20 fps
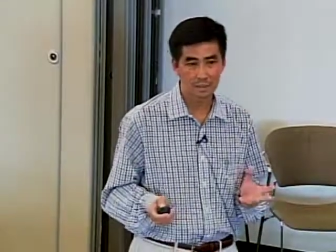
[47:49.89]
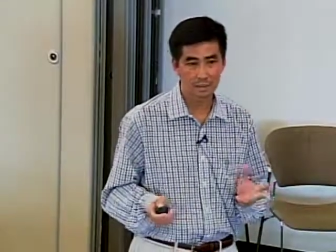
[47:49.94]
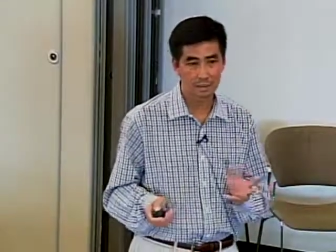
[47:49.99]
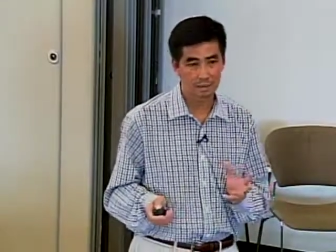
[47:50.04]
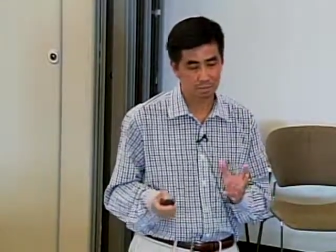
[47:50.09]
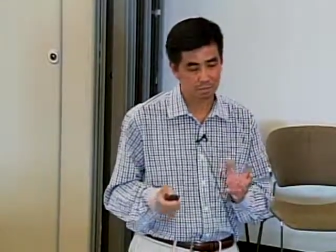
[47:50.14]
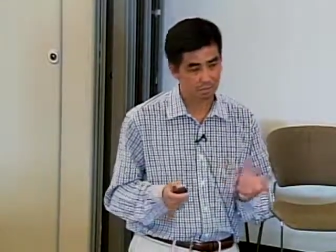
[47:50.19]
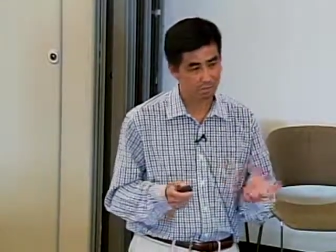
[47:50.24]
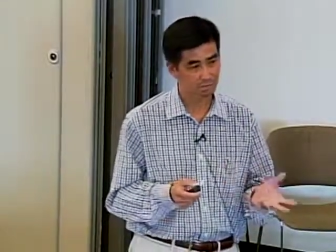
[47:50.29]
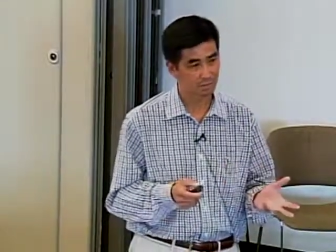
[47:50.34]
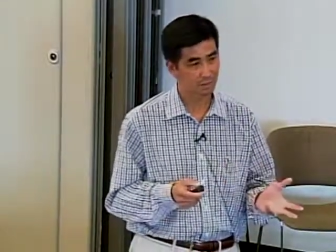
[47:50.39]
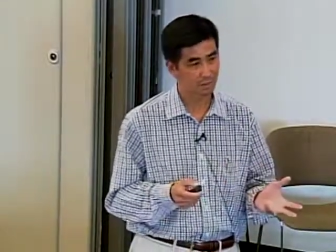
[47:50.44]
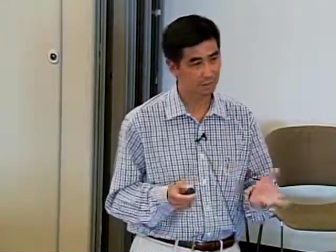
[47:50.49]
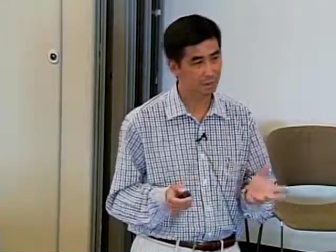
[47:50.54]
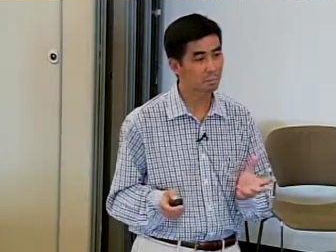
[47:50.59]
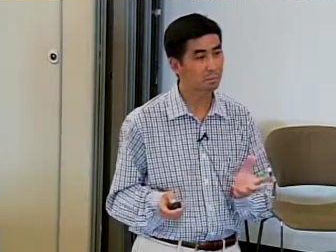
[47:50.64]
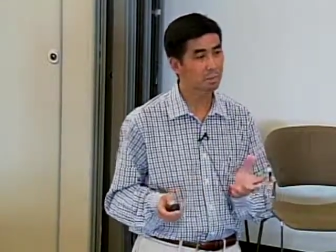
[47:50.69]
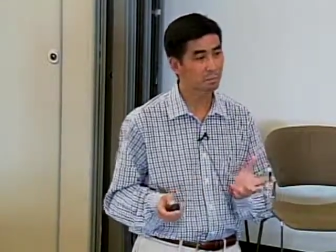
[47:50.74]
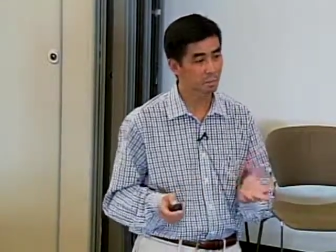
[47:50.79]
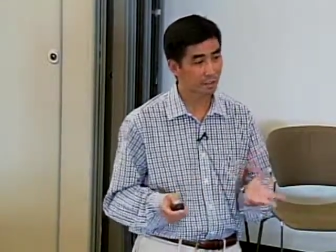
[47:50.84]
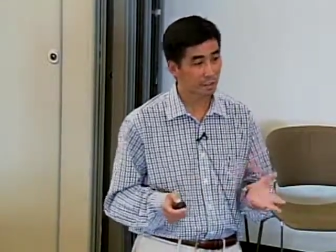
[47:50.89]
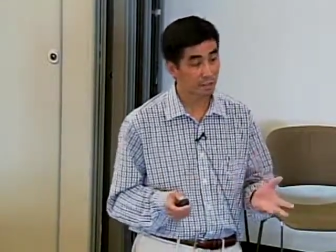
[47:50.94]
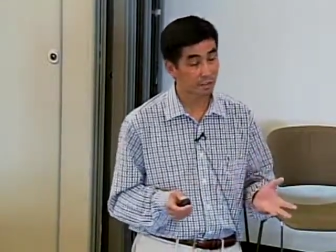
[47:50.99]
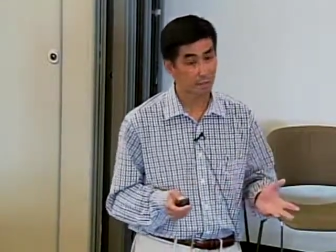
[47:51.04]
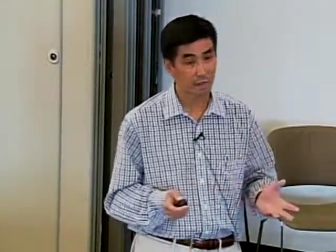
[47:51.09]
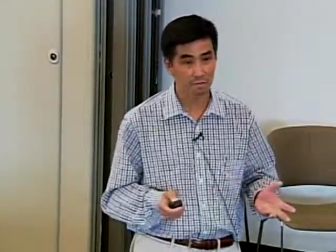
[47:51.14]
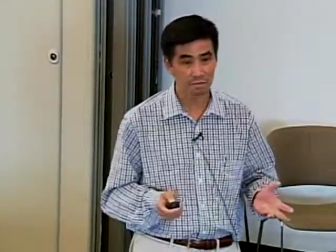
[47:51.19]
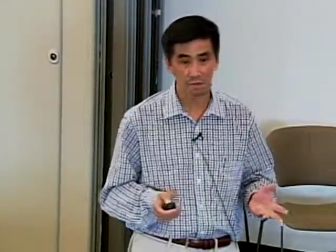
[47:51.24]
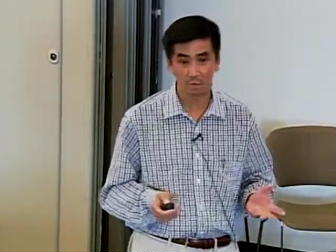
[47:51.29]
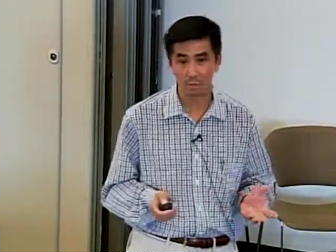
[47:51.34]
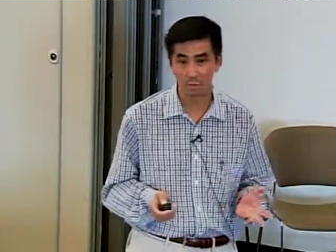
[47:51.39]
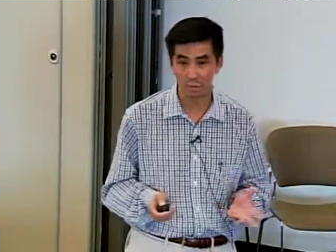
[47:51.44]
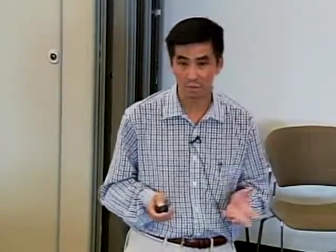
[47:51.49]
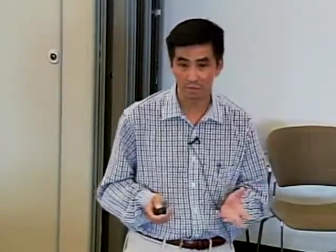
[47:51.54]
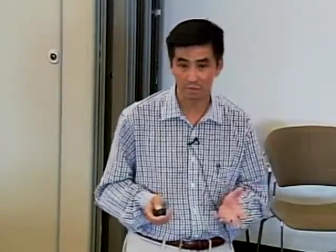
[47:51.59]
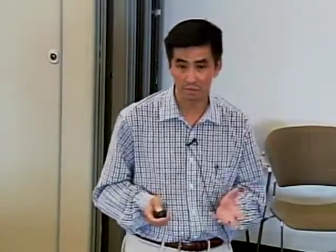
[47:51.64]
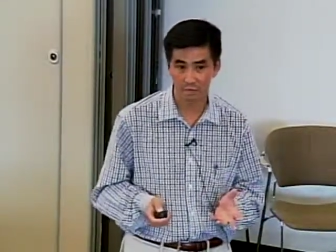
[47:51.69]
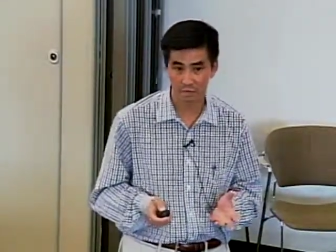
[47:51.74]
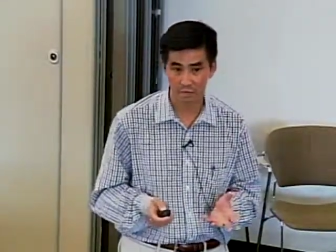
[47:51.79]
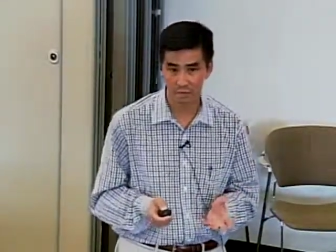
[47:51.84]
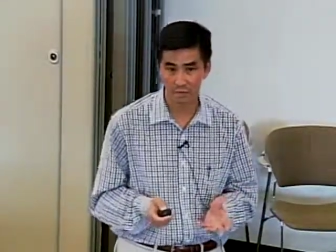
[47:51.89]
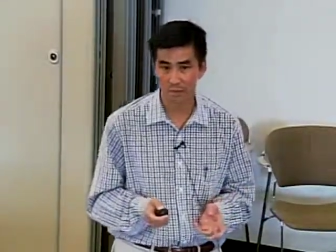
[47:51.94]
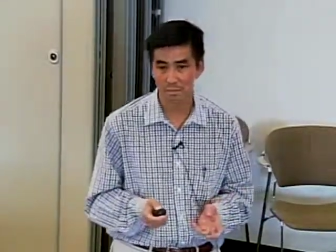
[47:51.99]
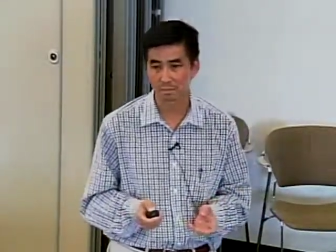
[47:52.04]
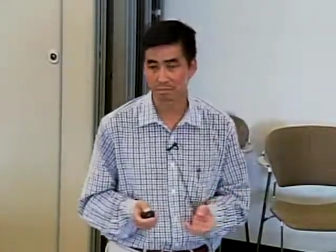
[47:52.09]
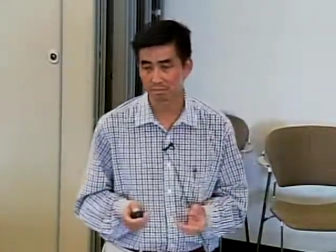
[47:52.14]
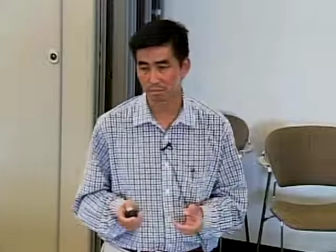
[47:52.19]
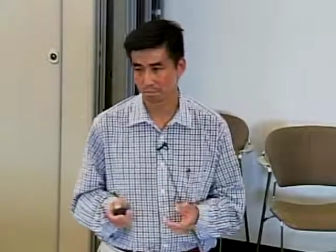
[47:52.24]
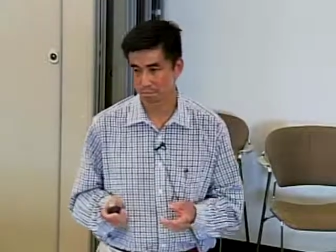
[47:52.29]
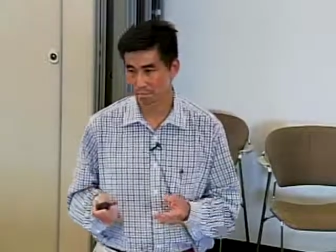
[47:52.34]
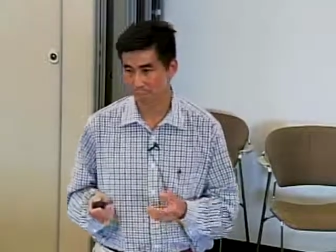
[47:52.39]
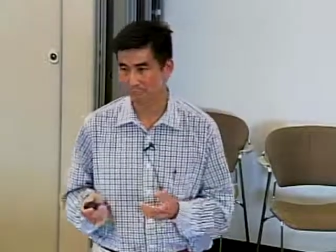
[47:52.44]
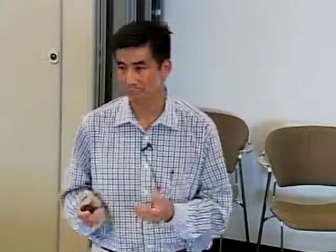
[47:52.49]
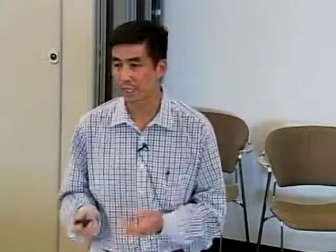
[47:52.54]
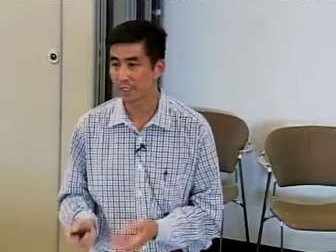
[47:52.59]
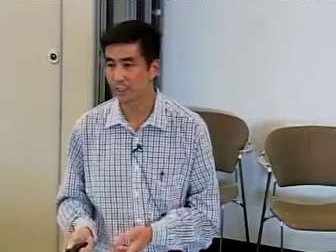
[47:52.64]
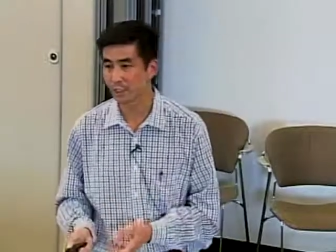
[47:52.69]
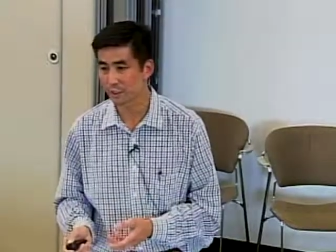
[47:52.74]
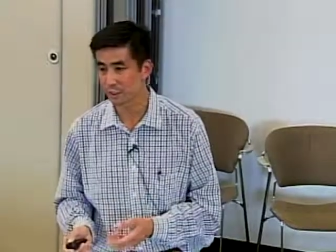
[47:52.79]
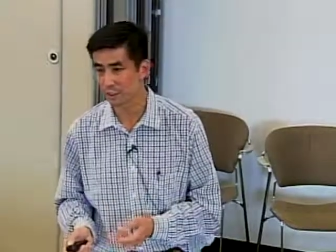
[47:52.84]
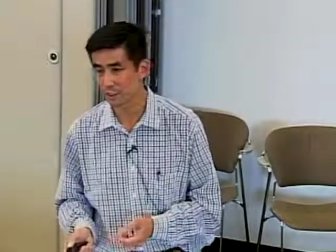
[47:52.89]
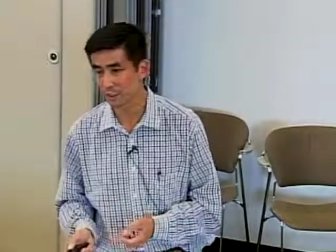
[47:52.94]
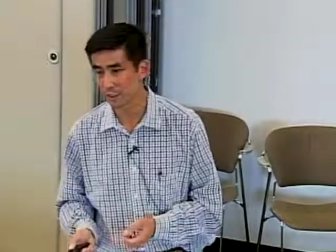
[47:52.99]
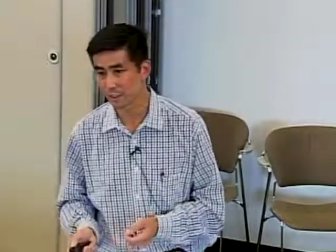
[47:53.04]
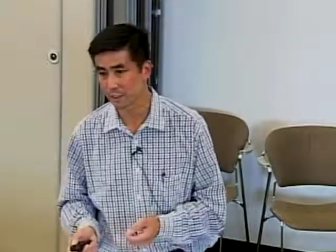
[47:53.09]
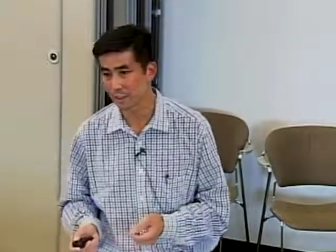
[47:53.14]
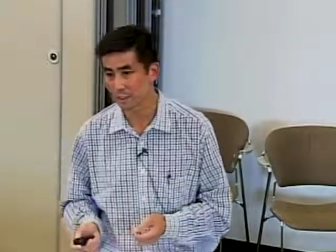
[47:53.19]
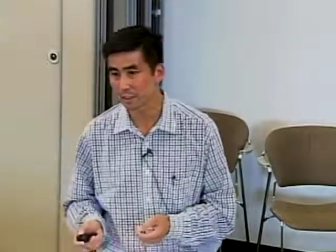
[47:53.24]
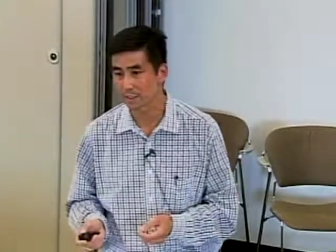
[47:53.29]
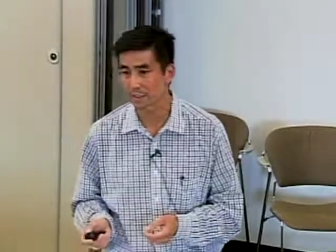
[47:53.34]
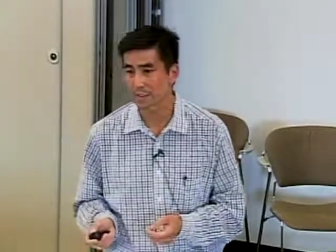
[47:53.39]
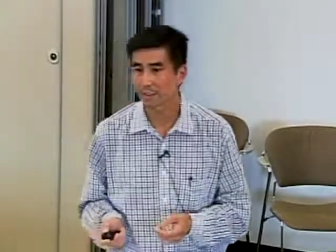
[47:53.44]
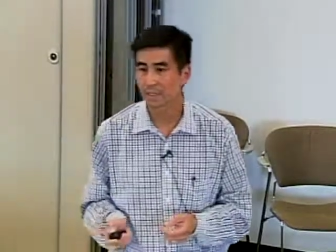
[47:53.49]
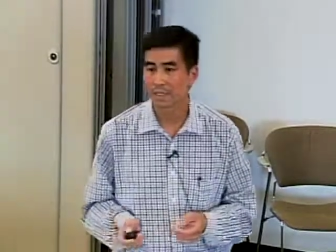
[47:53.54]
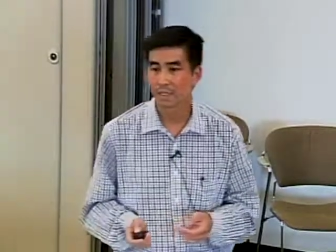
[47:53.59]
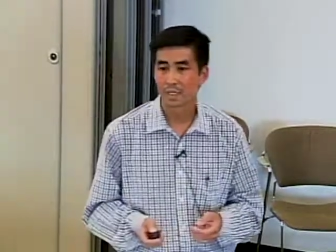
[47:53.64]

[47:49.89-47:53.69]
I think people are uncomfortable with um, medications in kids.